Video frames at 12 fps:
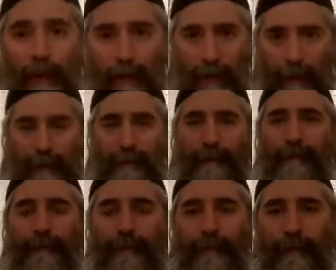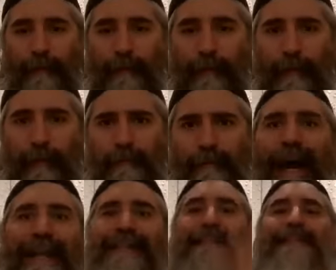life.
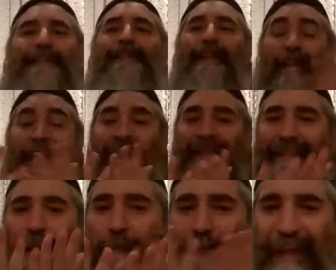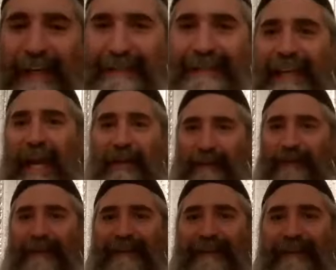Man, this is the, this is the biggest gift.
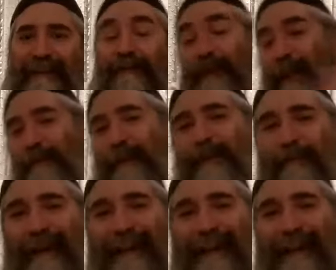Forget about the